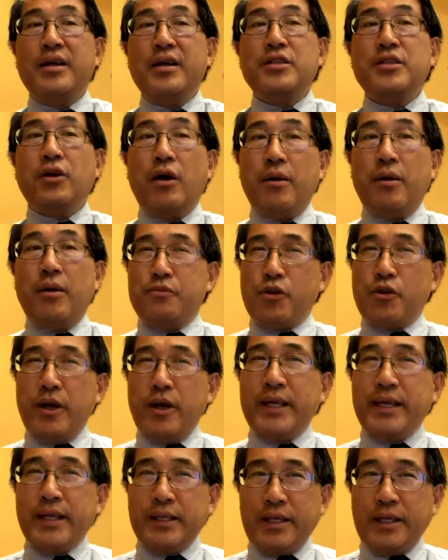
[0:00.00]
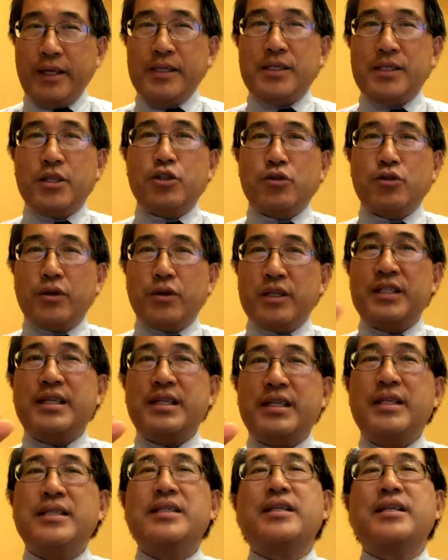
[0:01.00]
So I'm trying to get kids to sort of
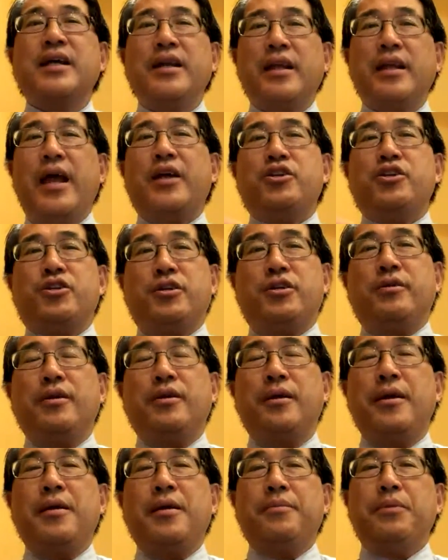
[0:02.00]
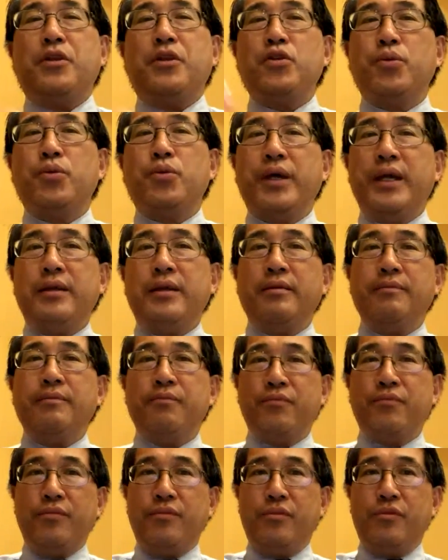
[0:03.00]
see this connection
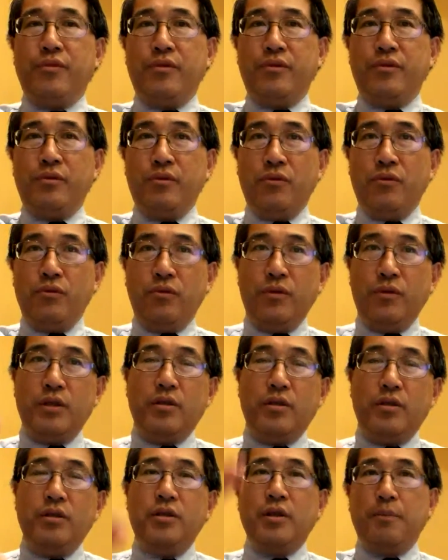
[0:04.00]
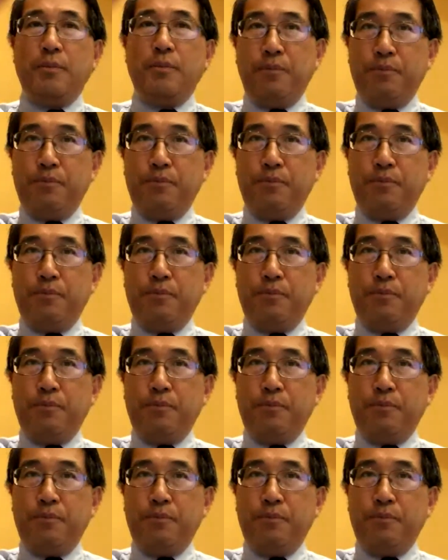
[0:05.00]
between the